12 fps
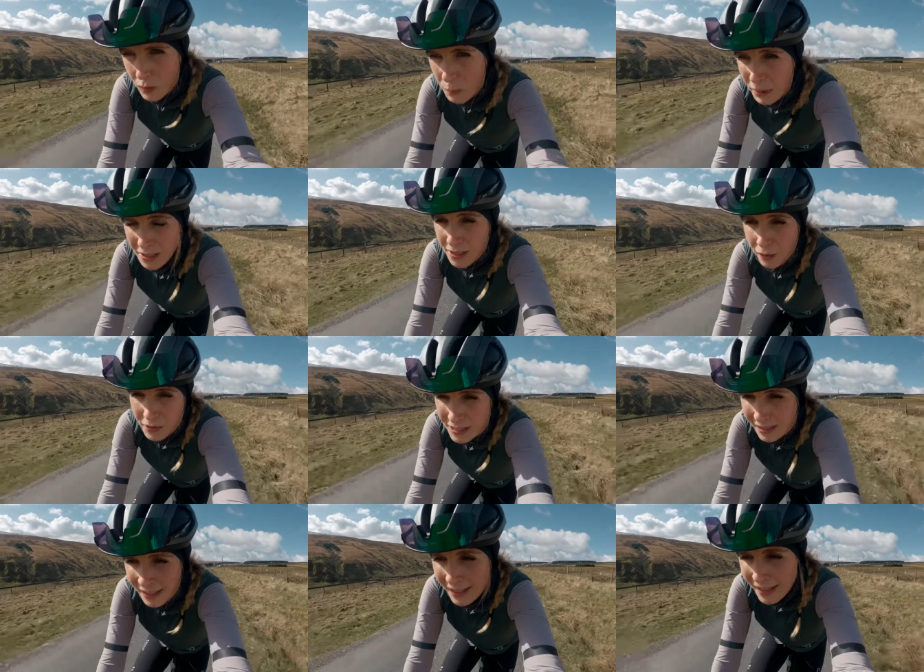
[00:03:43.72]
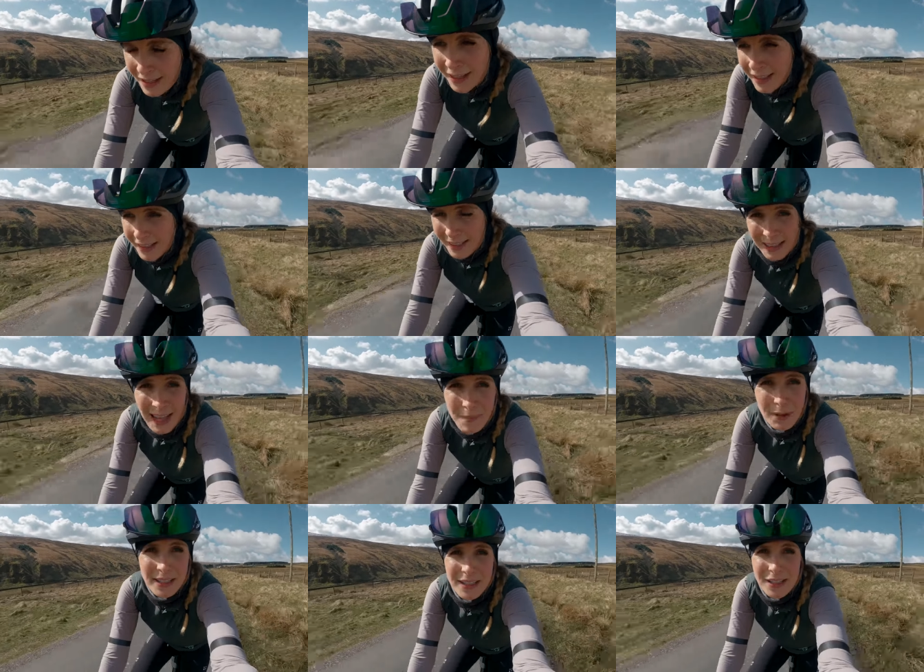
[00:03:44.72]
Because obviously you're
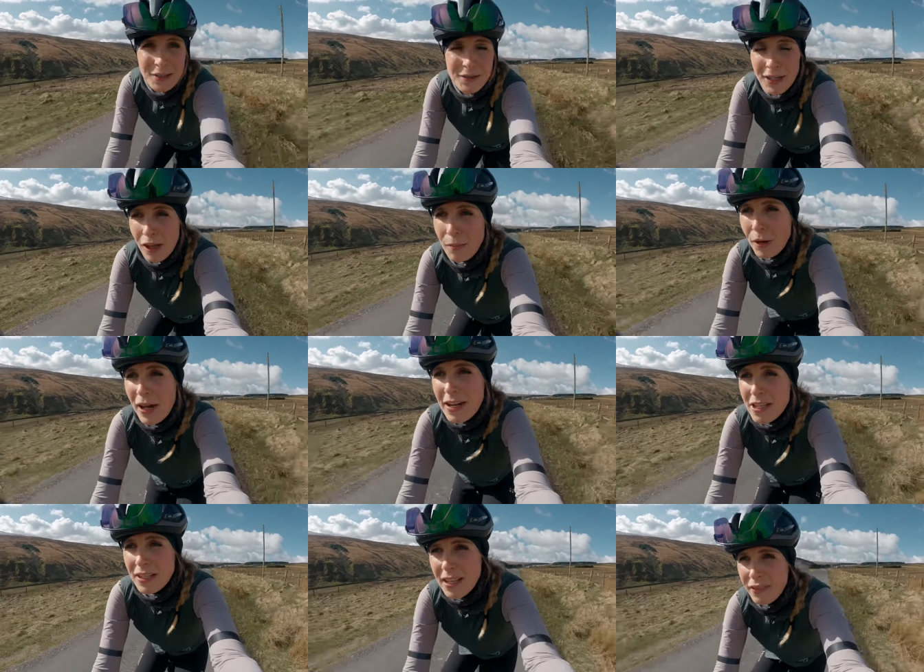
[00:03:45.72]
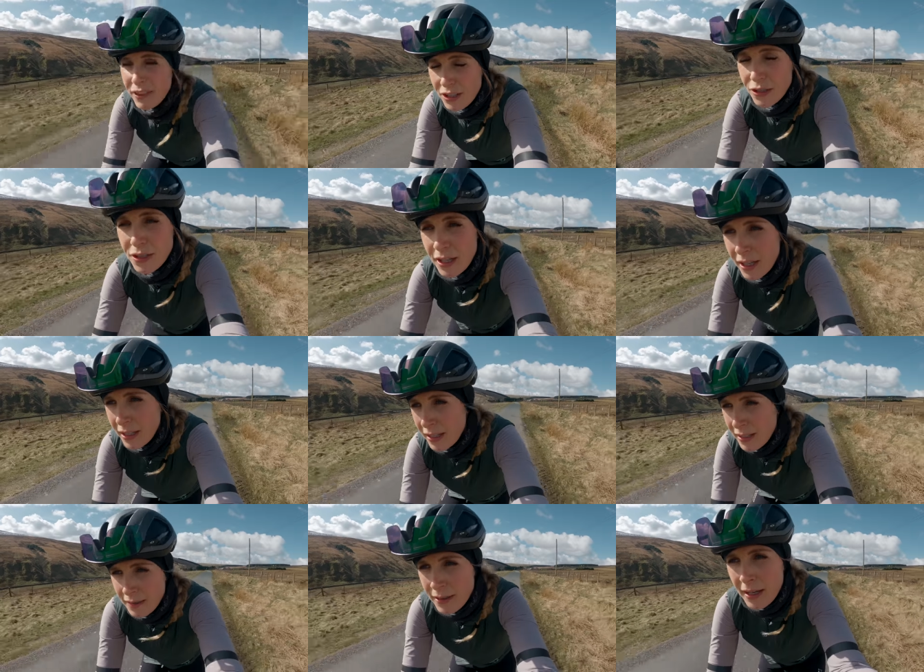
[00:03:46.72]
climbing, you're using a lot more energy than if you're just,
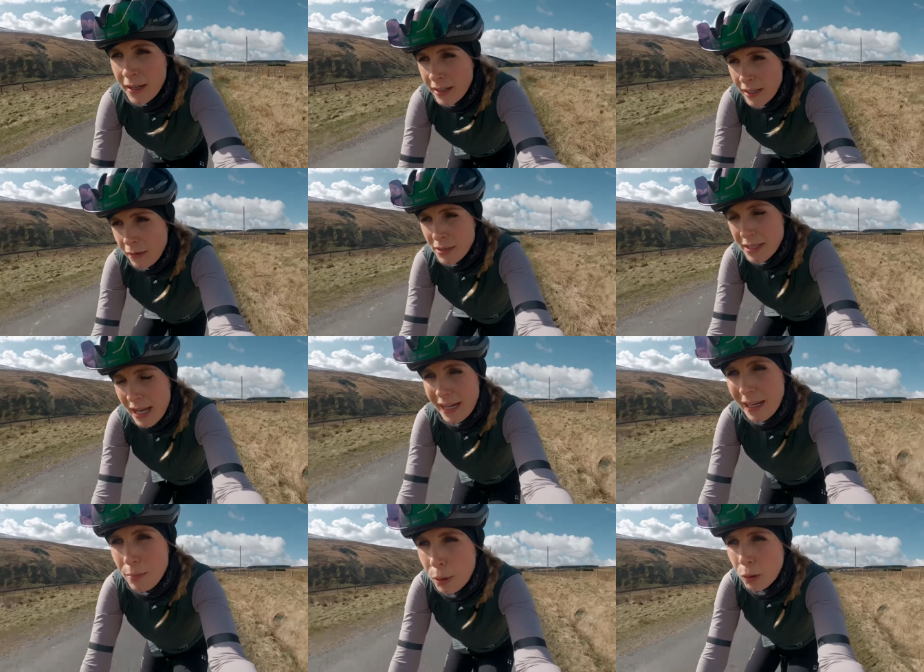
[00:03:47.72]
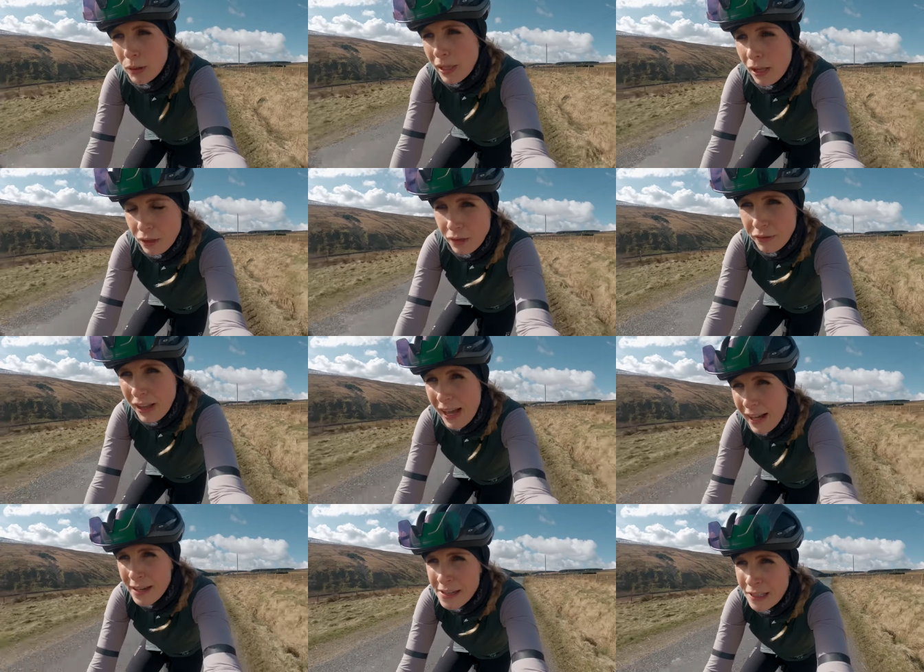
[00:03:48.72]
you know, steady pootling along on the
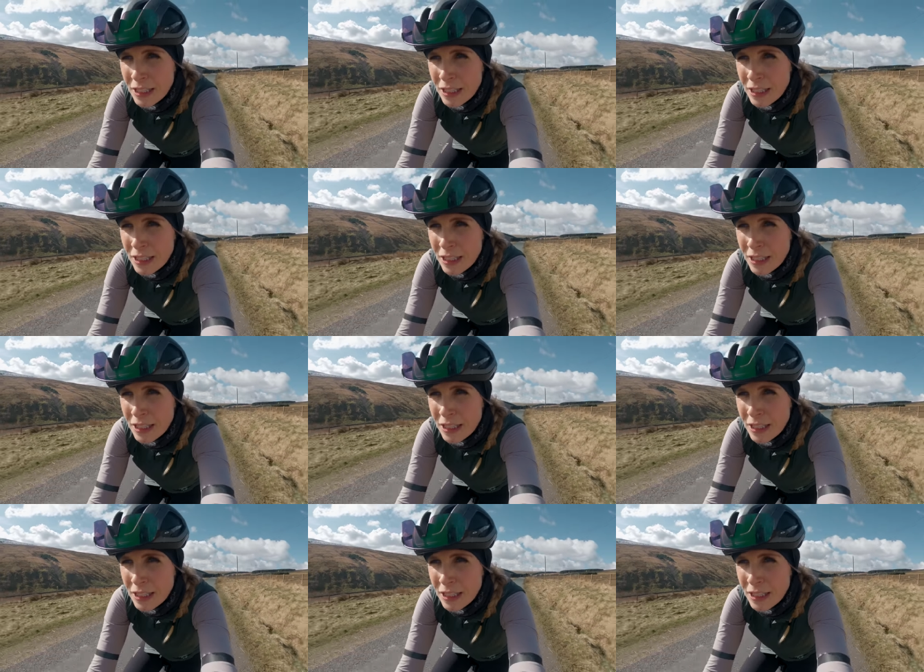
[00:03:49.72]
flat.